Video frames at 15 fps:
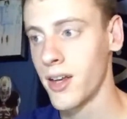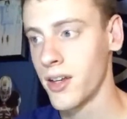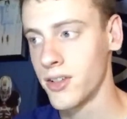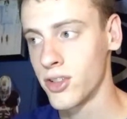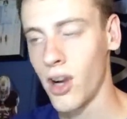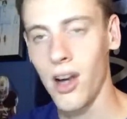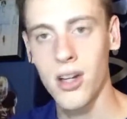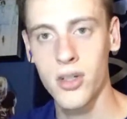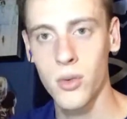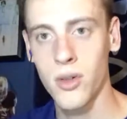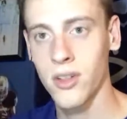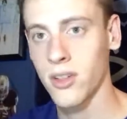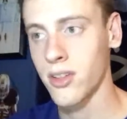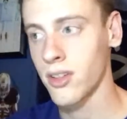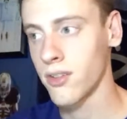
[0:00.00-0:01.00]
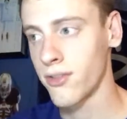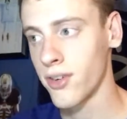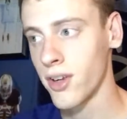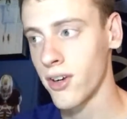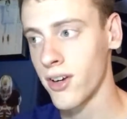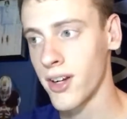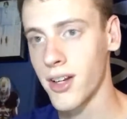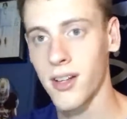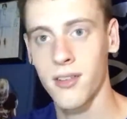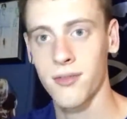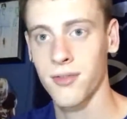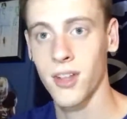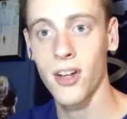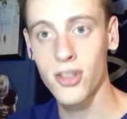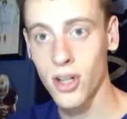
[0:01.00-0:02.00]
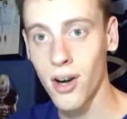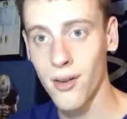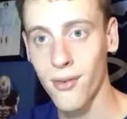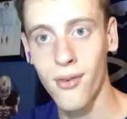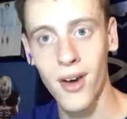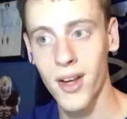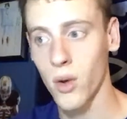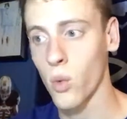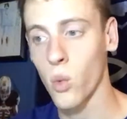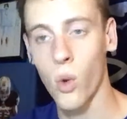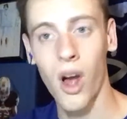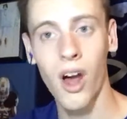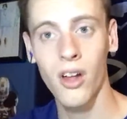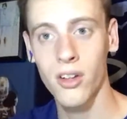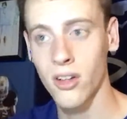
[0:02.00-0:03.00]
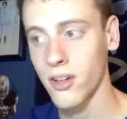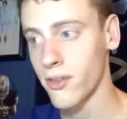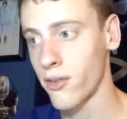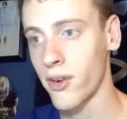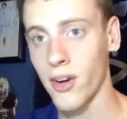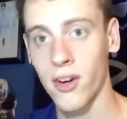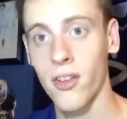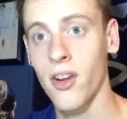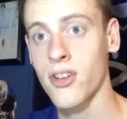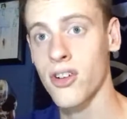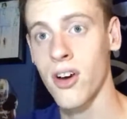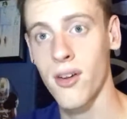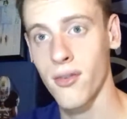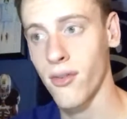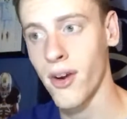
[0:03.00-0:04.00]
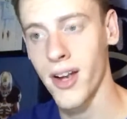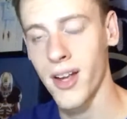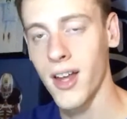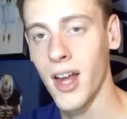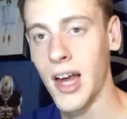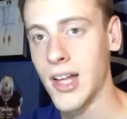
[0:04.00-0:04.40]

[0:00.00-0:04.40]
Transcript: Joshua and Fury, they're trying to fight. Wilder and Fury, they're trying to fight.